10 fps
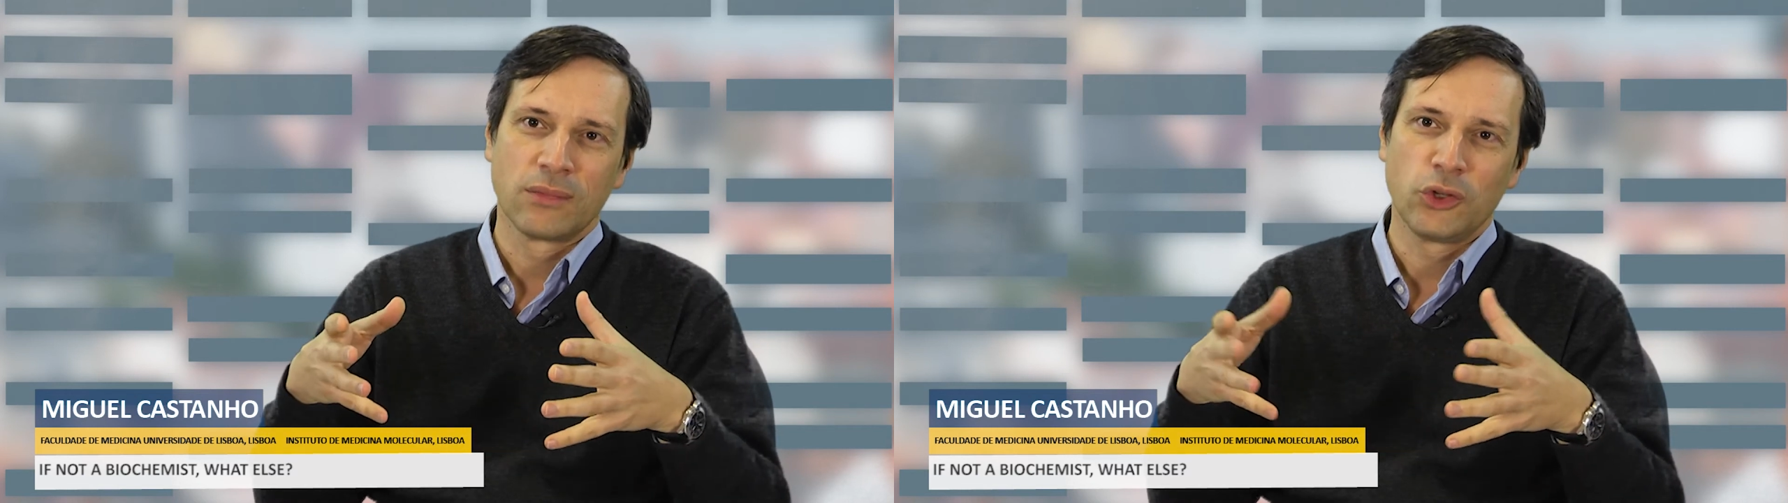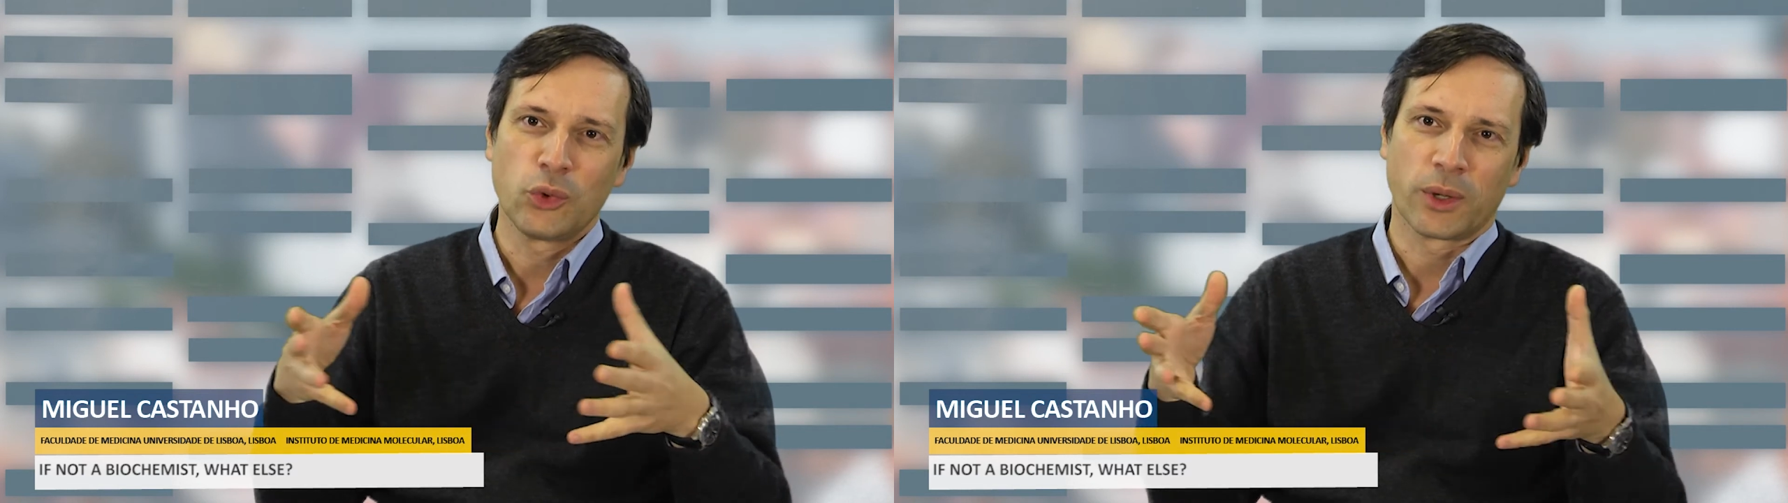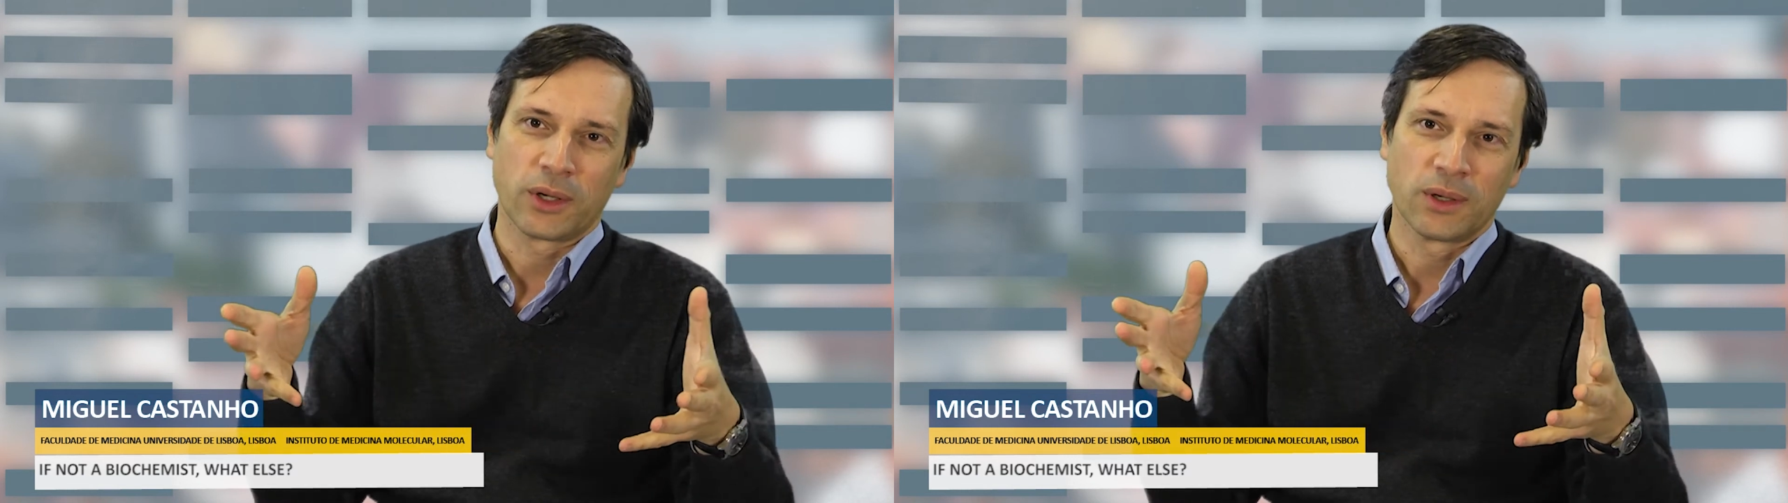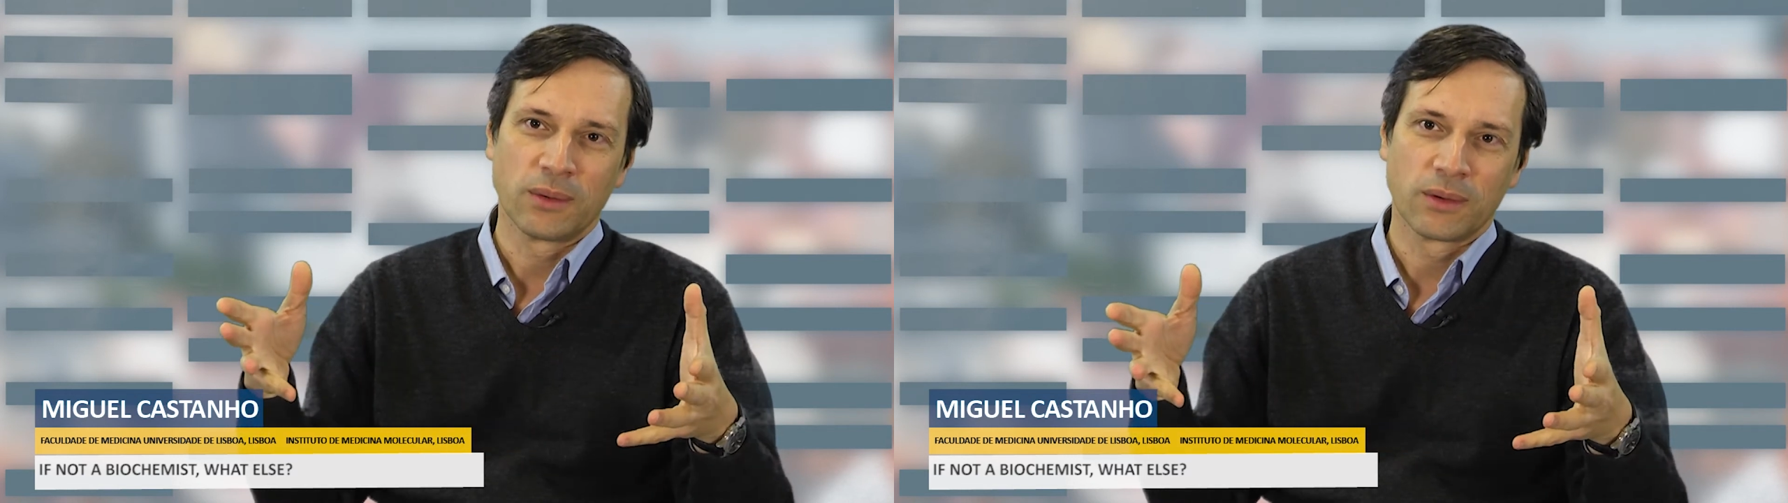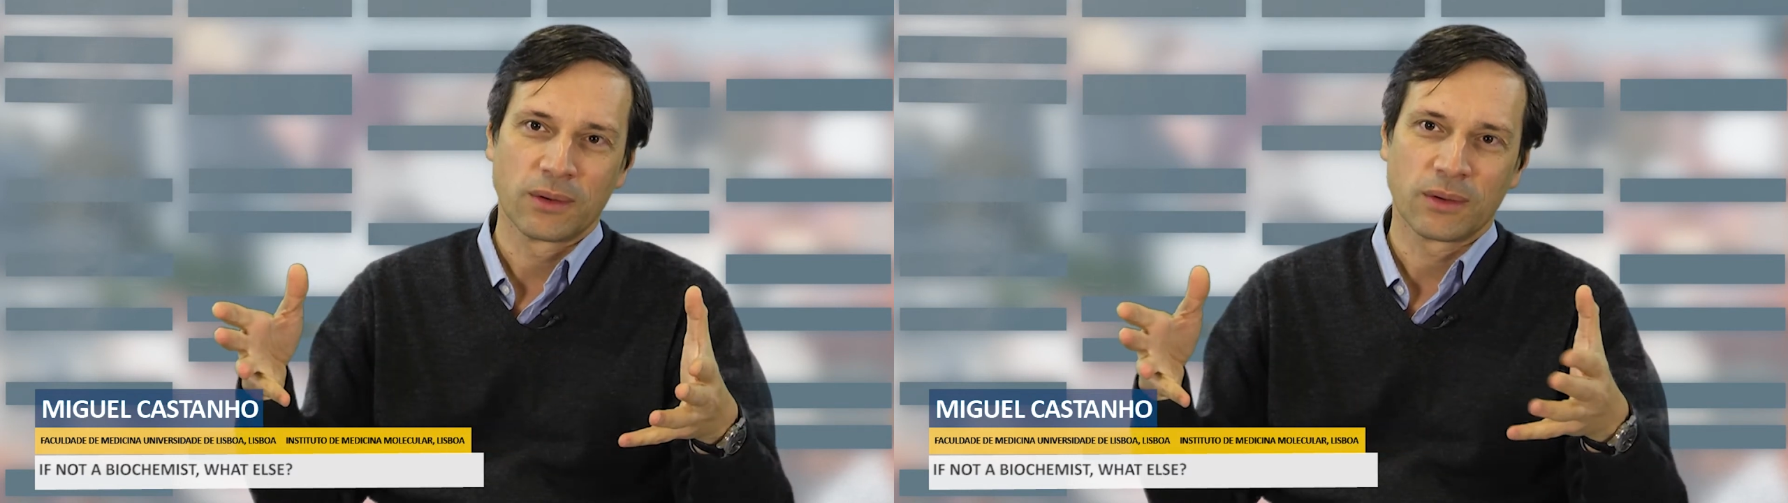human?
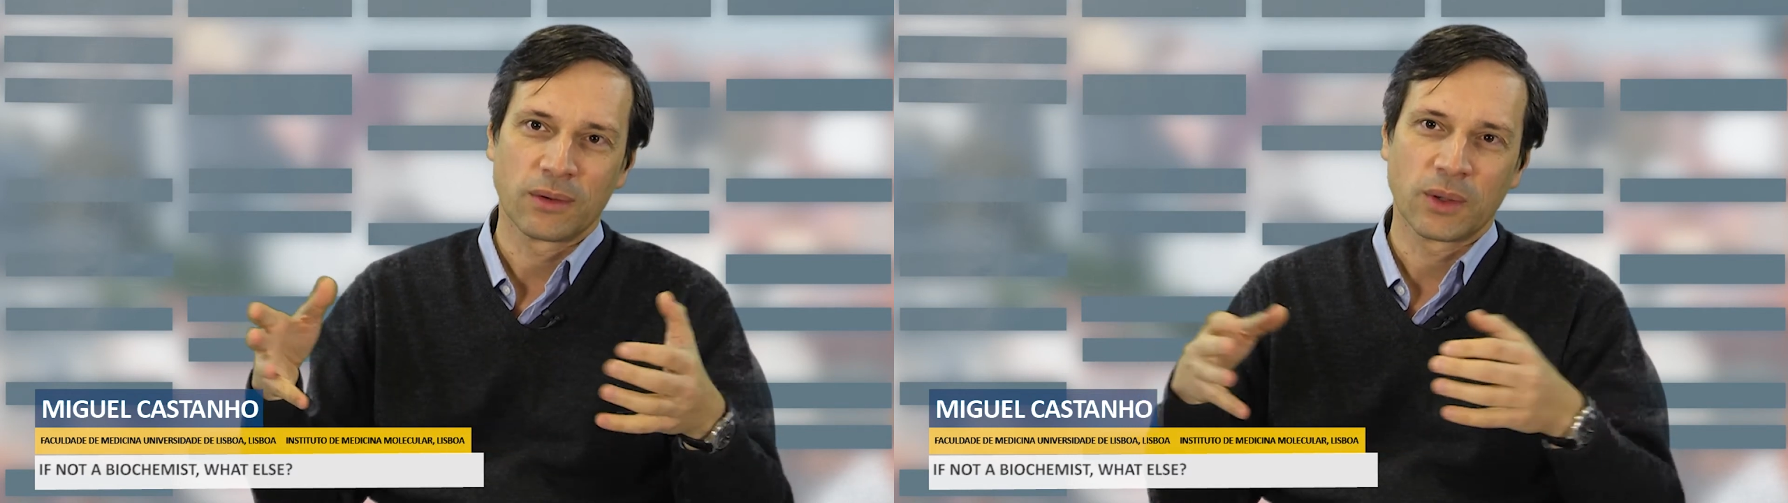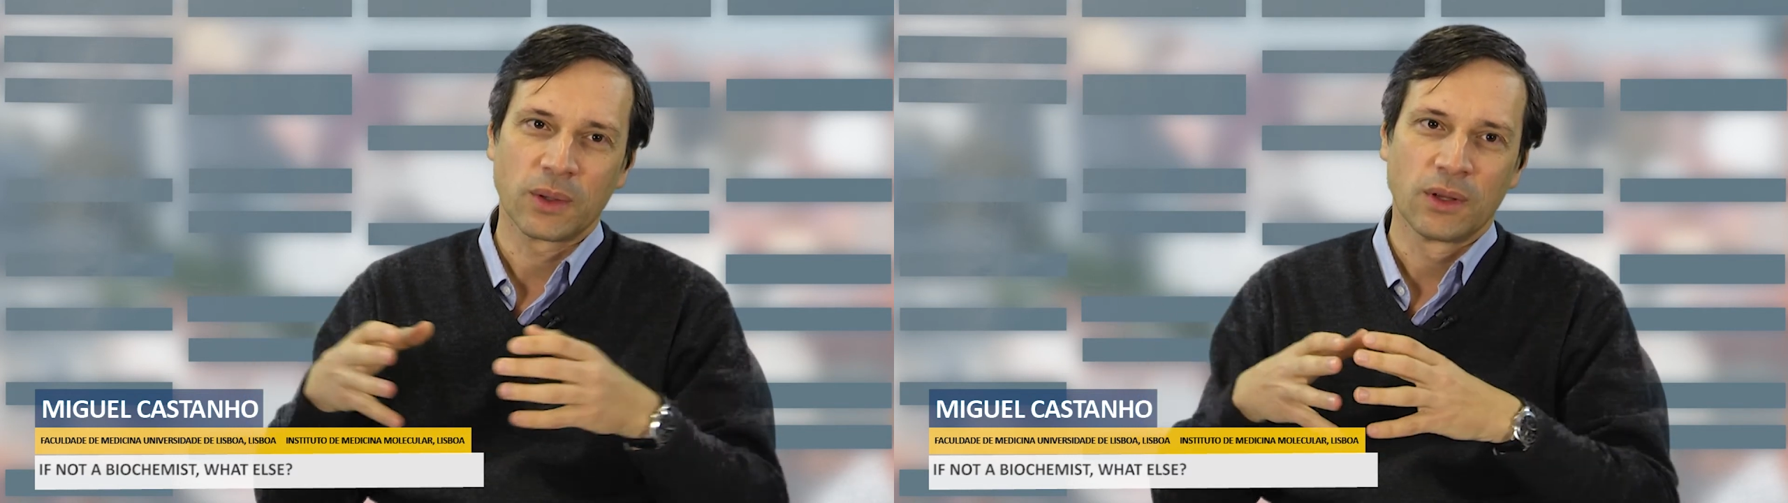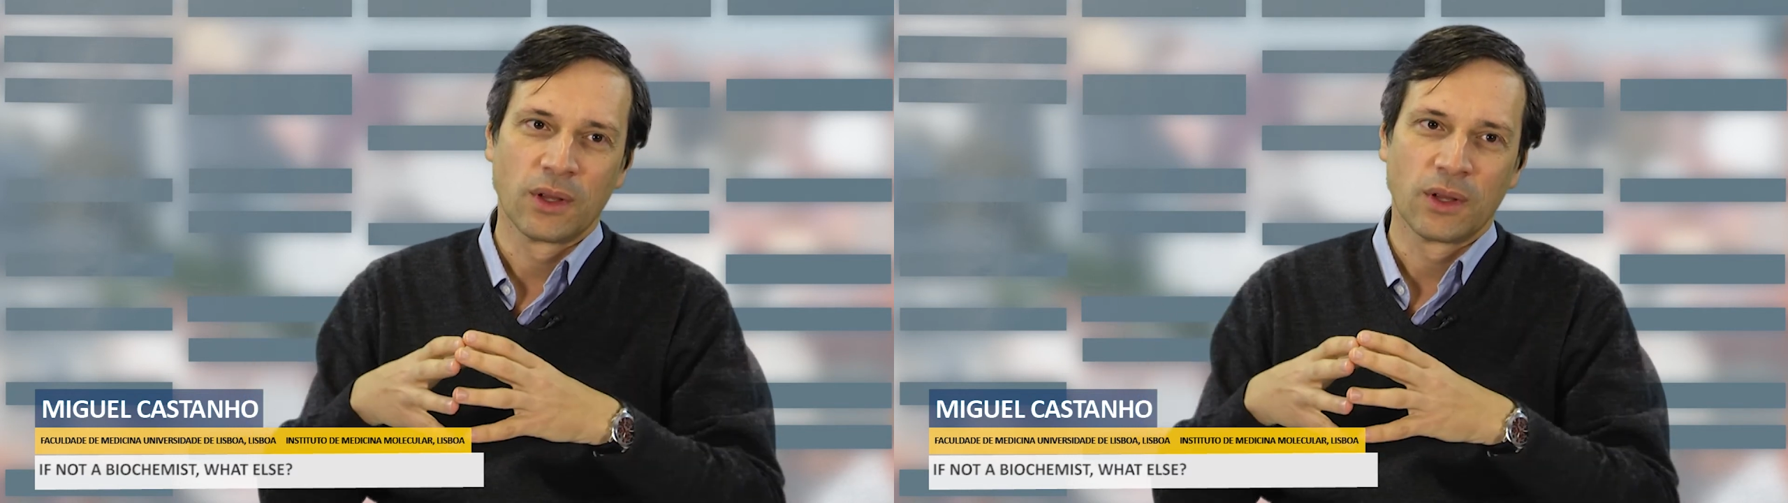Okay.